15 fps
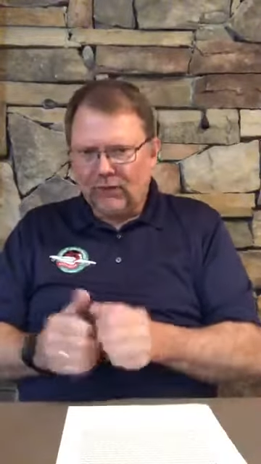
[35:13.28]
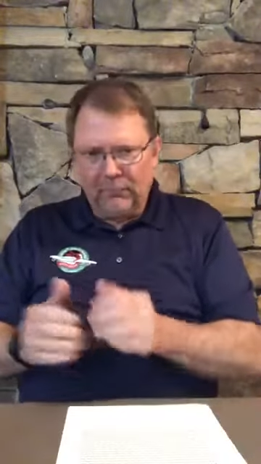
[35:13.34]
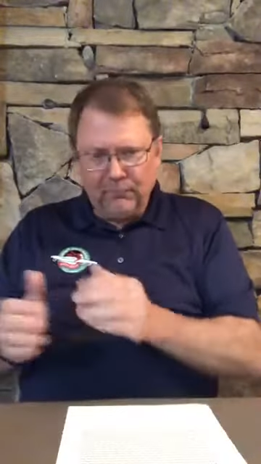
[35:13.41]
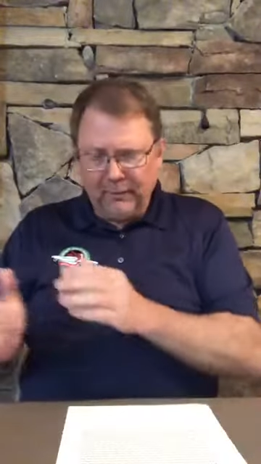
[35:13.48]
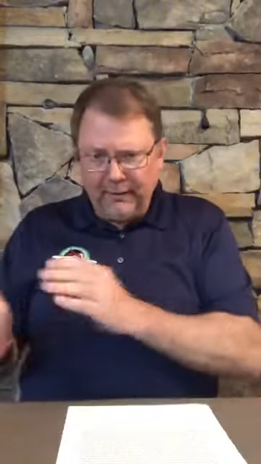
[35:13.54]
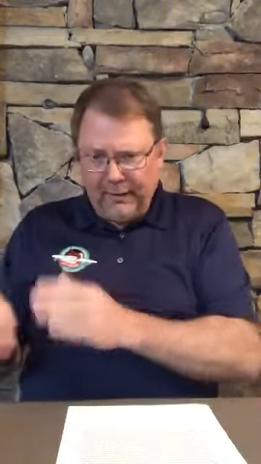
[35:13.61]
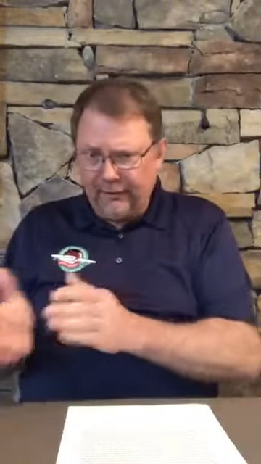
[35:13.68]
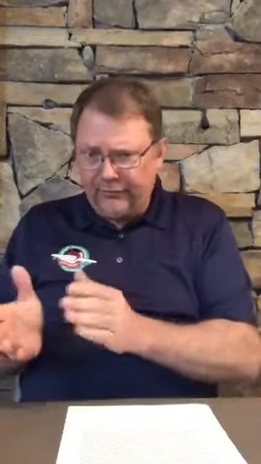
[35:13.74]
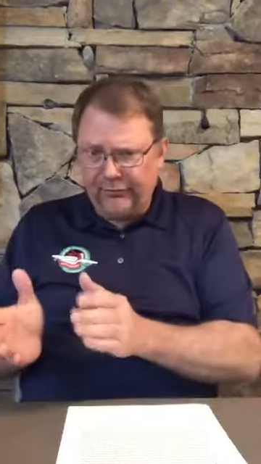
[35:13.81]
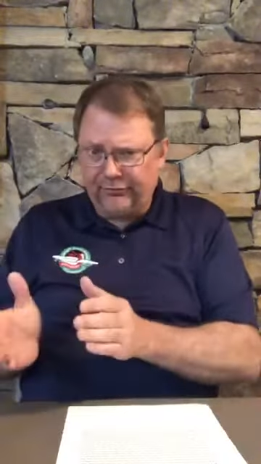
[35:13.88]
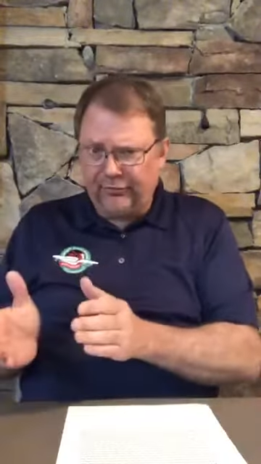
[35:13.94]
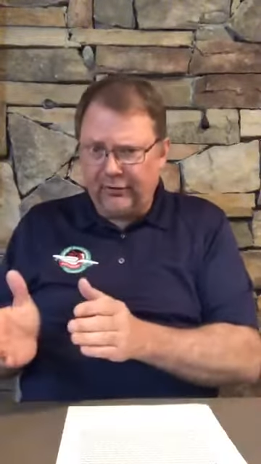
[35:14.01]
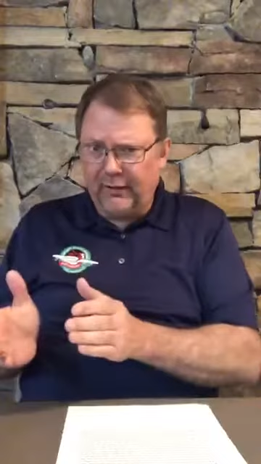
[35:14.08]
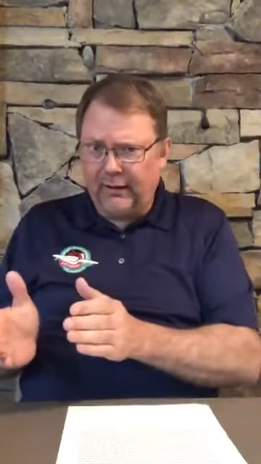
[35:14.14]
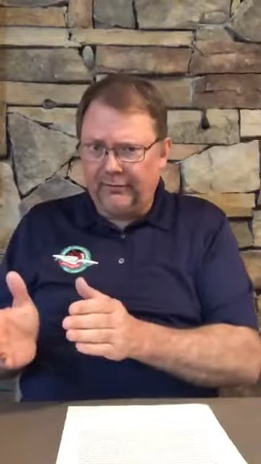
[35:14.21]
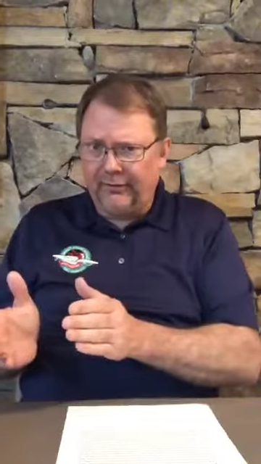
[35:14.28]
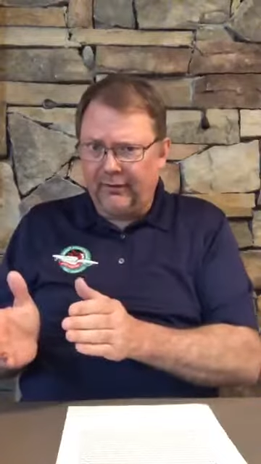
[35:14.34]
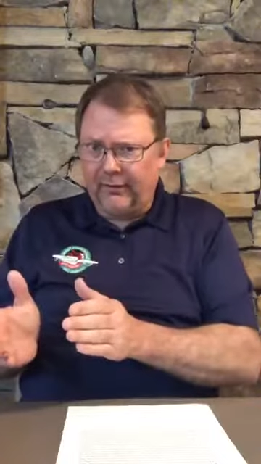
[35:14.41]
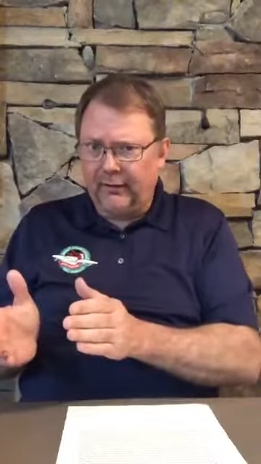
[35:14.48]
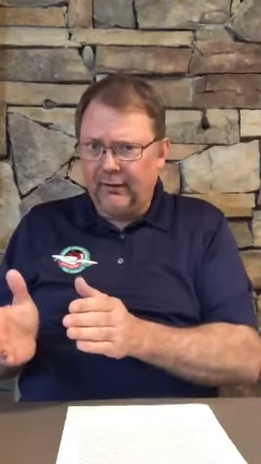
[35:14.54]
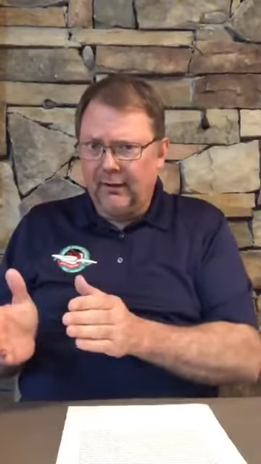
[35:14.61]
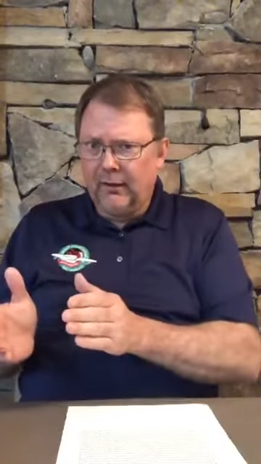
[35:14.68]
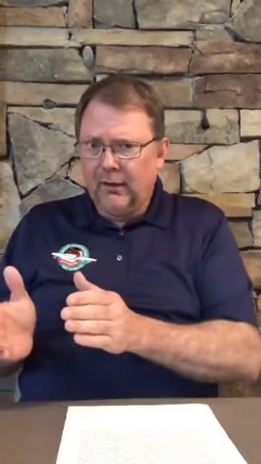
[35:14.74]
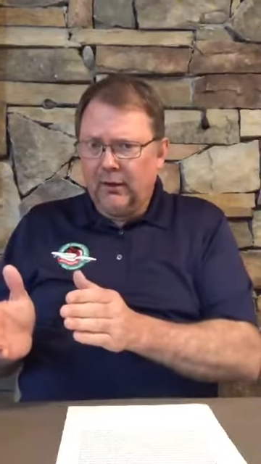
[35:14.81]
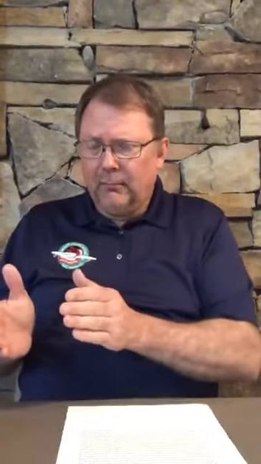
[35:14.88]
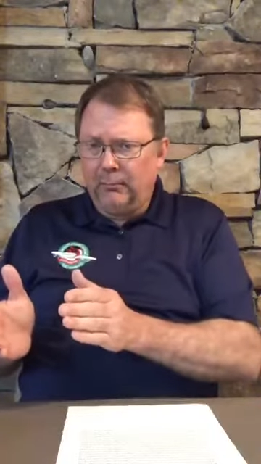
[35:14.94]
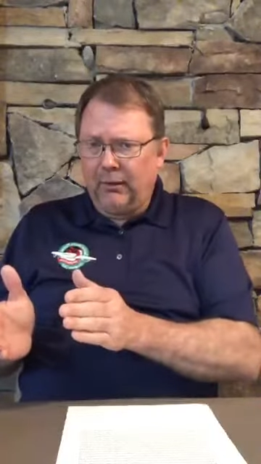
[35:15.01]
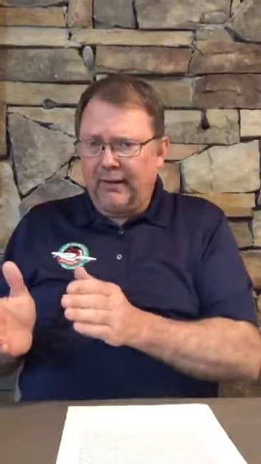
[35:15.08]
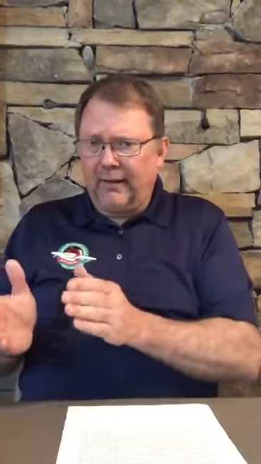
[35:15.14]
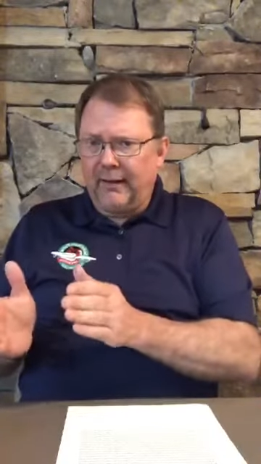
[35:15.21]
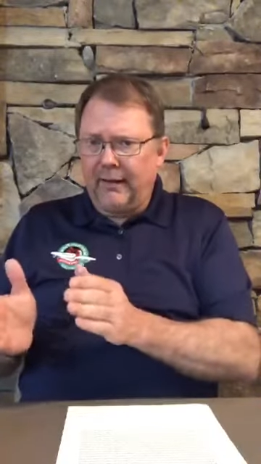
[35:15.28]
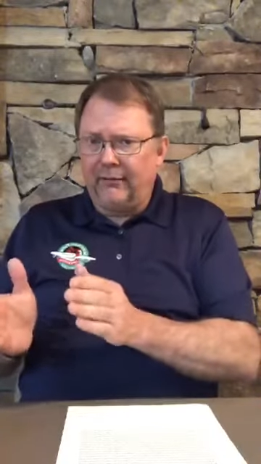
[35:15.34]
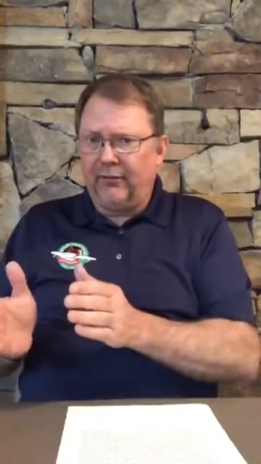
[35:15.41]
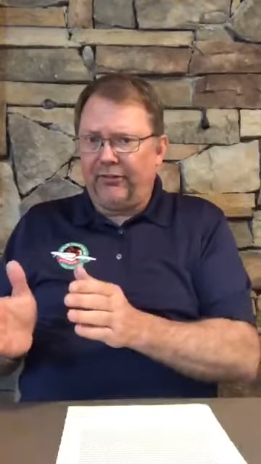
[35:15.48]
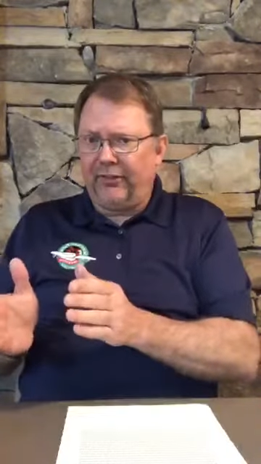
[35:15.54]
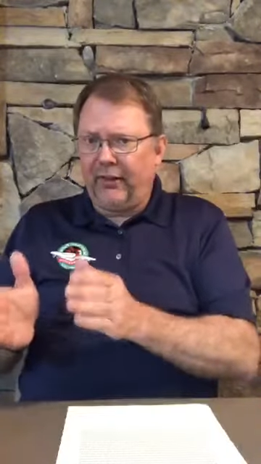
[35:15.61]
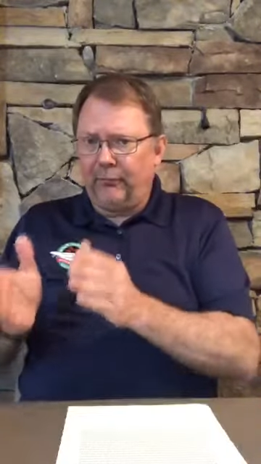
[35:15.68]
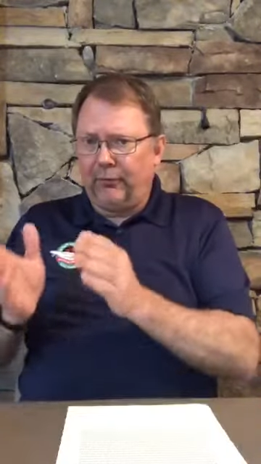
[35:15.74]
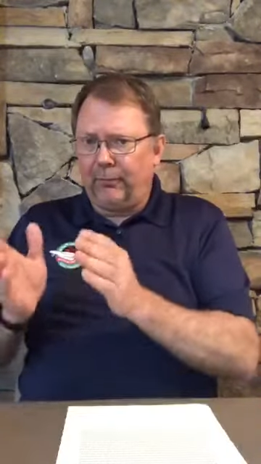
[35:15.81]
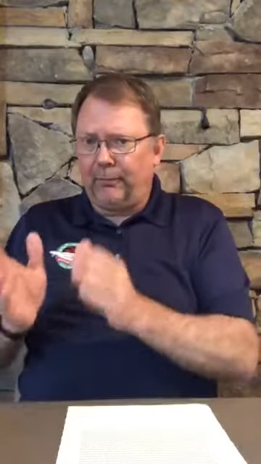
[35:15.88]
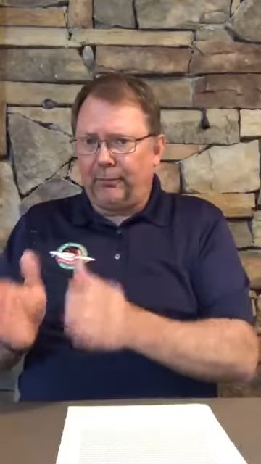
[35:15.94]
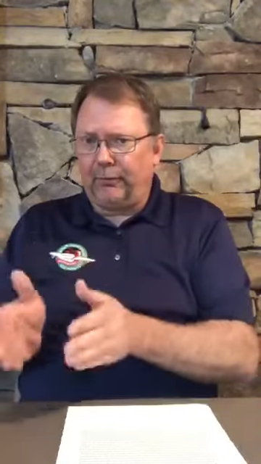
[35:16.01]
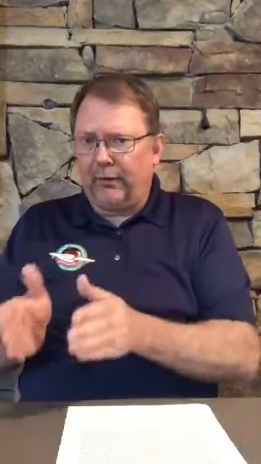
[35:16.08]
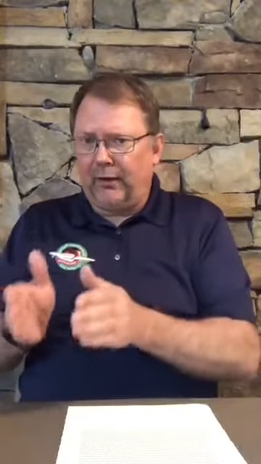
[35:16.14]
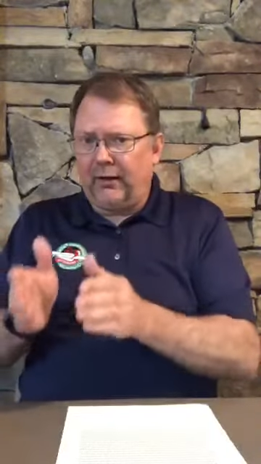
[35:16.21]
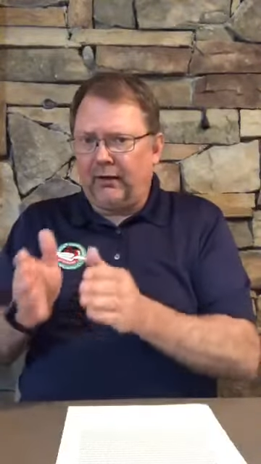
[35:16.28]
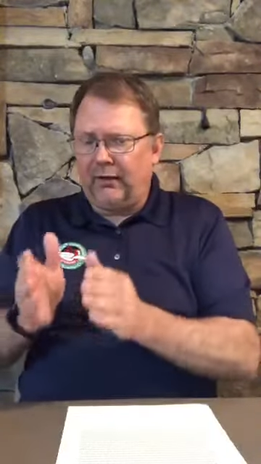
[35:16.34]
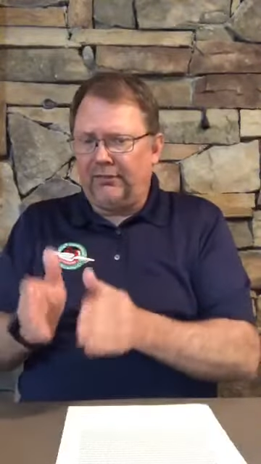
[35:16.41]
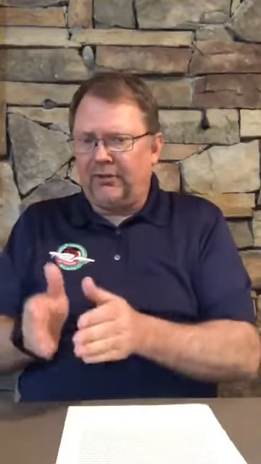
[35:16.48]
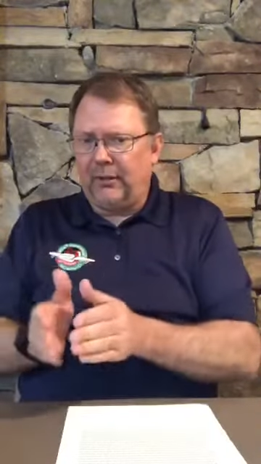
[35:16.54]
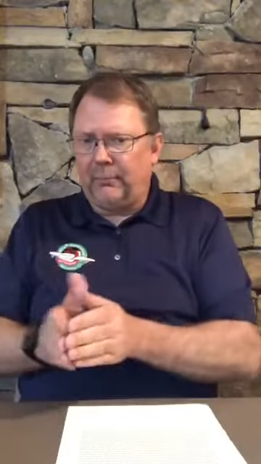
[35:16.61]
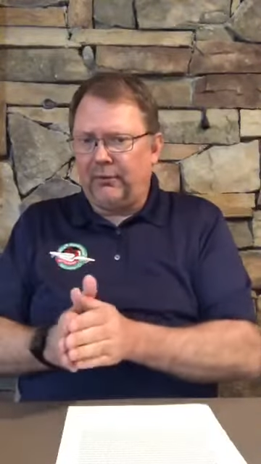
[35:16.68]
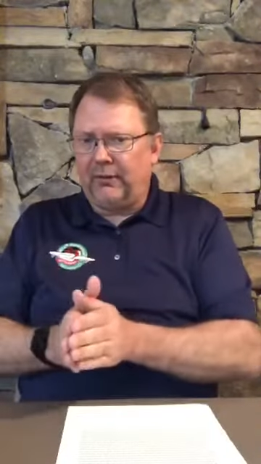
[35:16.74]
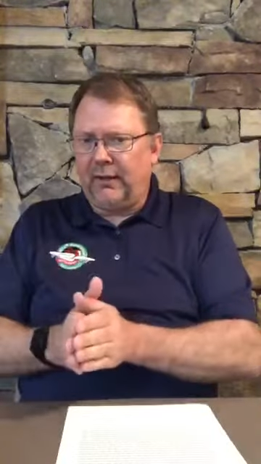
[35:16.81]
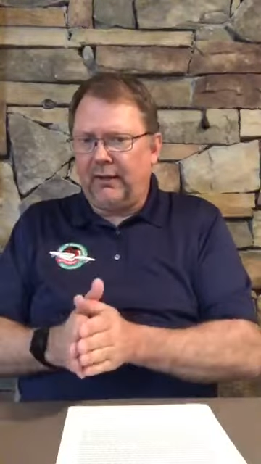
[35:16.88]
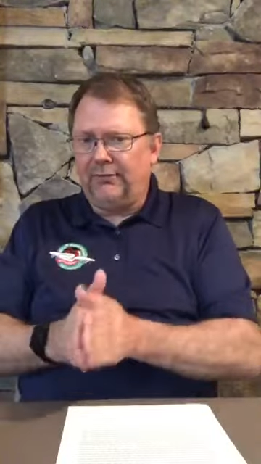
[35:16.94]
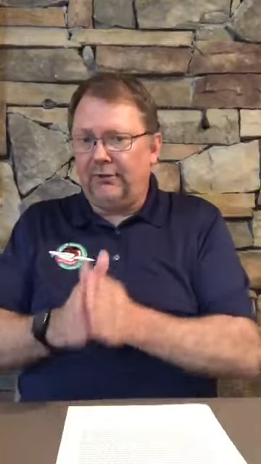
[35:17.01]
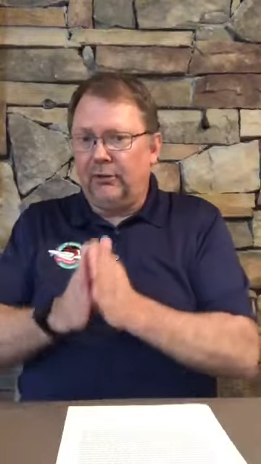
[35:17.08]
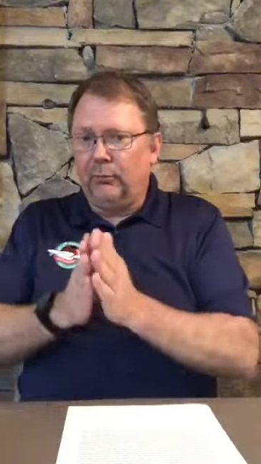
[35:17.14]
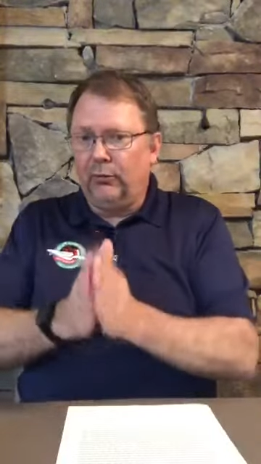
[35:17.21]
Be anxious for nothing, but in everything with prayer and supplication,